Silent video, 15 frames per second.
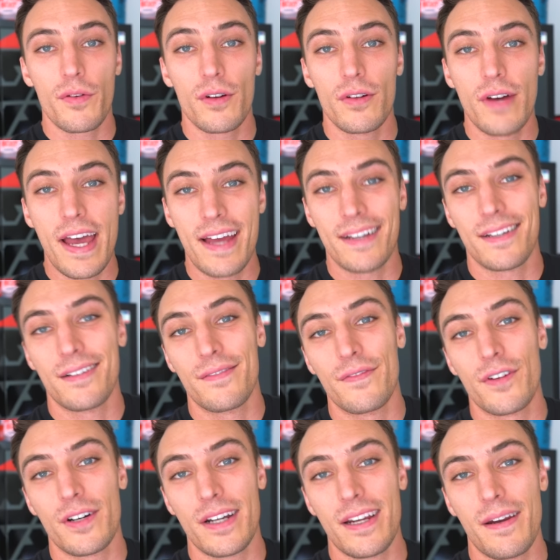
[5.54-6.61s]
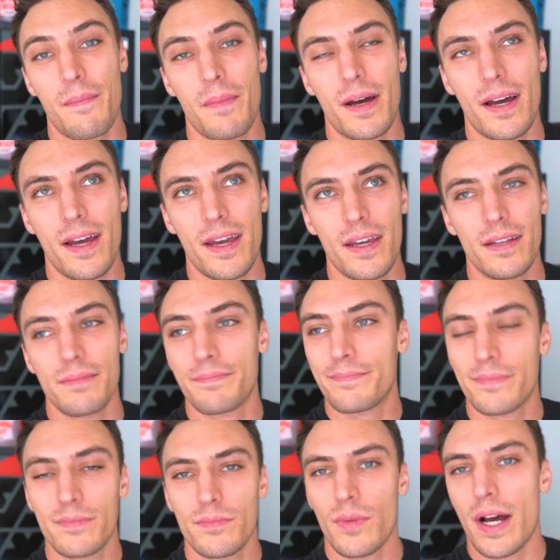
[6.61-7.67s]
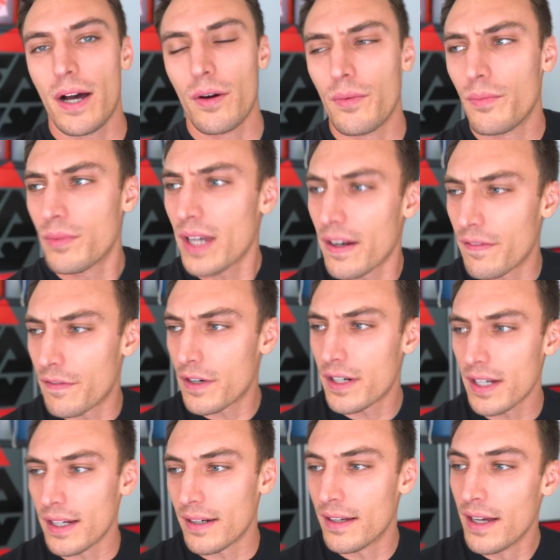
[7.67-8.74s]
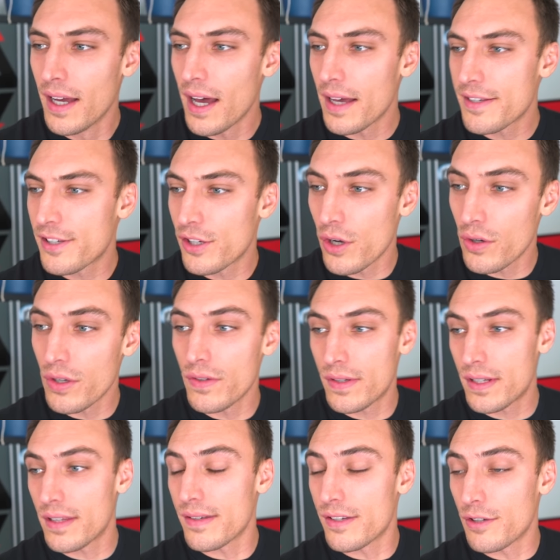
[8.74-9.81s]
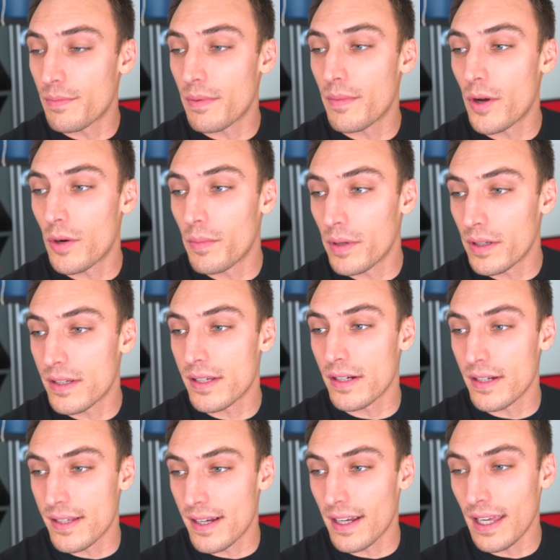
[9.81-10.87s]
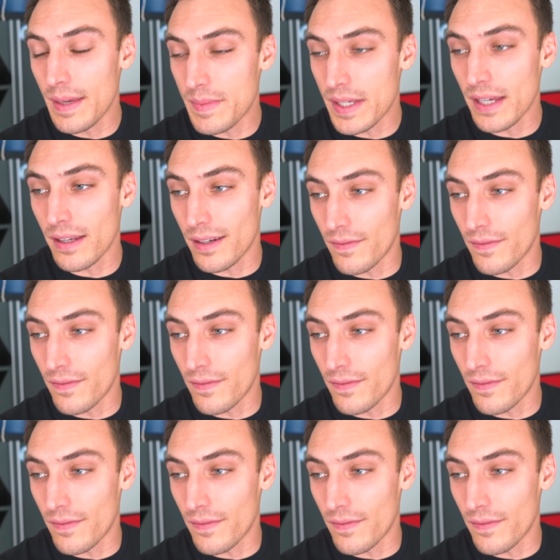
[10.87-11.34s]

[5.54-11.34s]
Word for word: through and converting my... Wow, converting. So used to the Supermoto build series that I keep saying